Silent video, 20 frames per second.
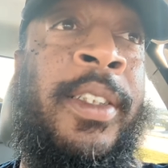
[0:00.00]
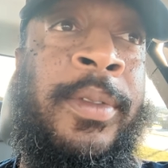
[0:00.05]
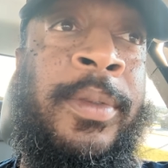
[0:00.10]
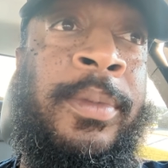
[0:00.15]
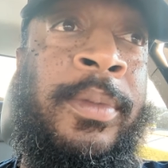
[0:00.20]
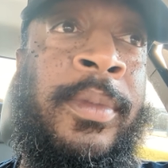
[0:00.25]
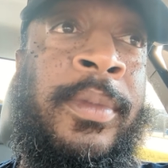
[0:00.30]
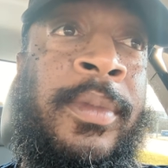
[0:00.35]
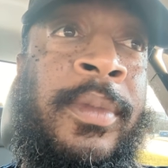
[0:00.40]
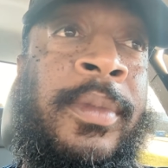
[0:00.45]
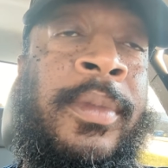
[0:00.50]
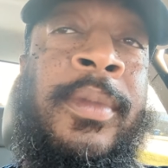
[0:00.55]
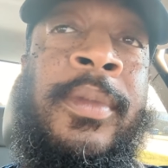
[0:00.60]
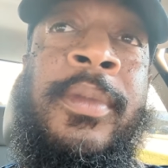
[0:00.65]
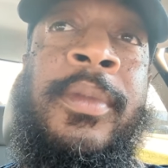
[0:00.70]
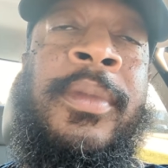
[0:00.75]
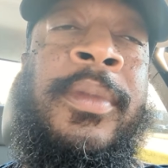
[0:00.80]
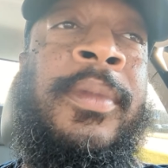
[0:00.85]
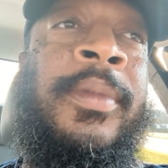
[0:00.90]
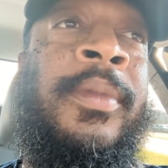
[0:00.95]

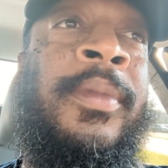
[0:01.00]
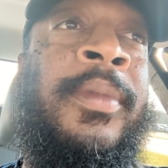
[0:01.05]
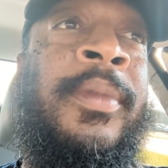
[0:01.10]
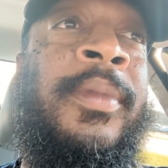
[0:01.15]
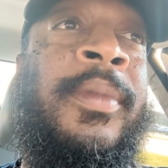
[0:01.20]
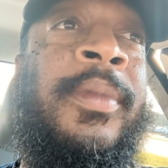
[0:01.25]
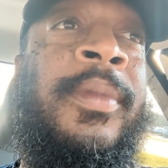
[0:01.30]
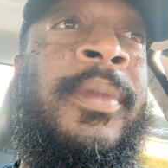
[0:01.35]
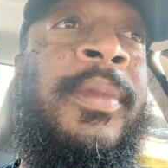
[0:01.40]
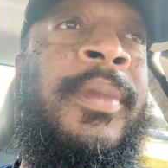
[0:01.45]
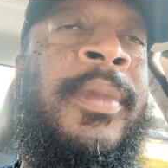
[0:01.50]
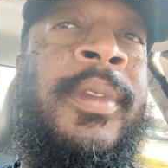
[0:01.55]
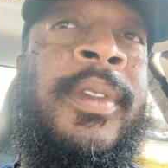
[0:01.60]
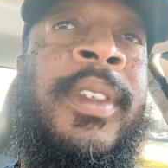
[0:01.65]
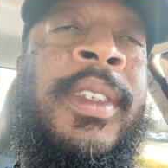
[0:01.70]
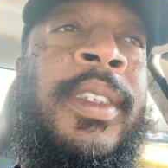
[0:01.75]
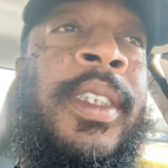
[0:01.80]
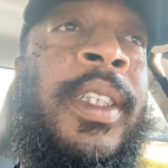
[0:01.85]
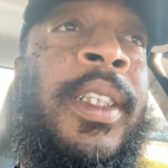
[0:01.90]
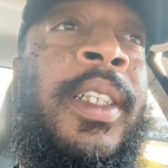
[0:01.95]

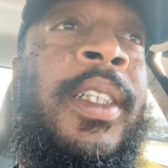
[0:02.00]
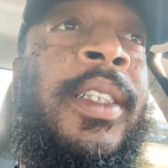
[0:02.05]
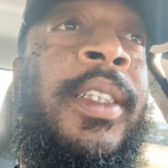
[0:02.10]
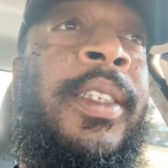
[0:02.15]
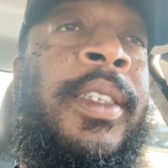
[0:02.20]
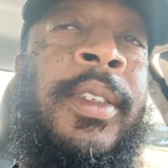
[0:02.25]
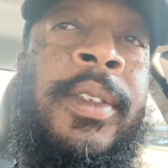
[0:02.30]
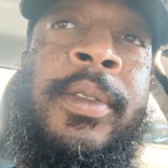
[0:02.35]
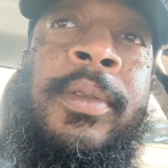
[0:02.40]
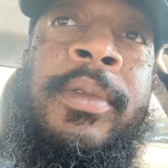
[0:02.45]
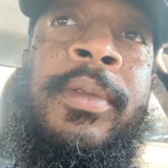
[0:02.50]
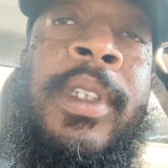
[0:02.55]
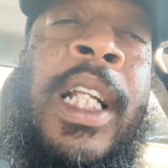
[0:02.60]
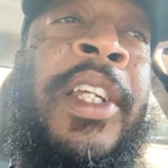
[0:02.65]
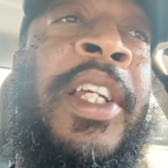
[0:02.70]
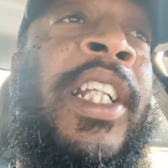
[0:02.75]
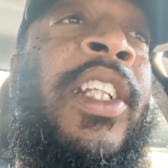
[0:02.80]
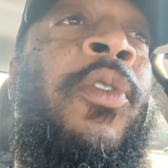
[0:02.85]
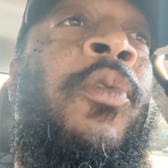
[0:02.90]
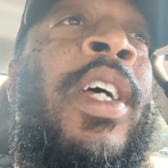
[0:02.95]
And
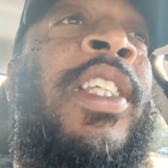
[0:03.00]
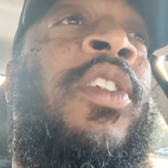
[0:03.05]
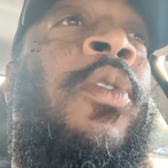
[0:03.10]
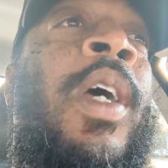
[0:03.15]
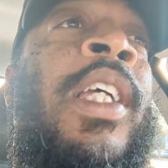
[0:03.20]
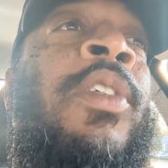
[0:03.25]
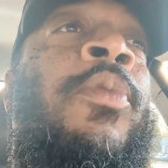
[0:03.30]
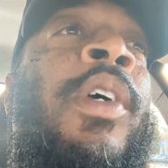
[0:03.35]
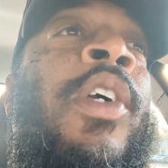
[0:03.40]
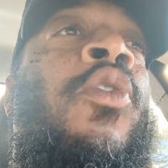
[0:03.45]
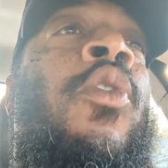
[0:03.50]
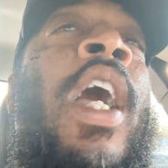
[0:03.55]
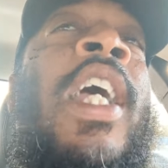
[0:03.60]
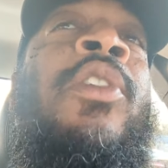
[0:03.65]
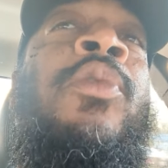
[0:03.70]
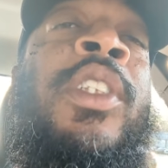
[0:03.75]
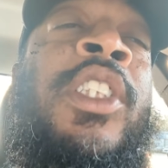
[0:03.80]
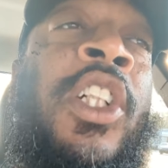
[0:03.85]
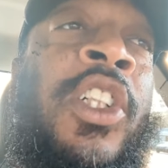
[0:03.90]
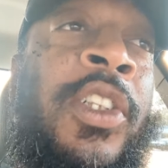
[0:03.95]
you get the resurrection when
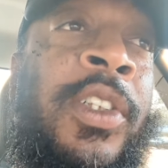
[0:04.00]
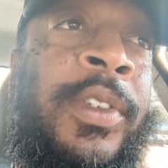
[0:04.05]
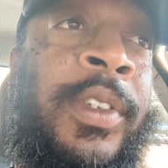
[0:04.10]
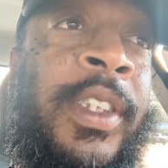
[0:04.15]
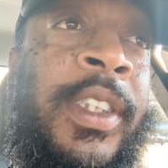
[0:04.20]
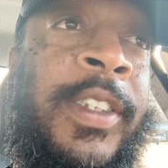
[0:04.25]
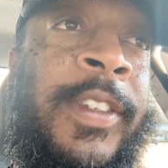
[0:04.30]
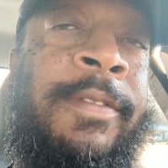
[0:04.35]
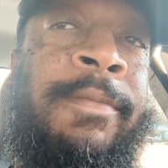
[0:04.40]
Christ returns.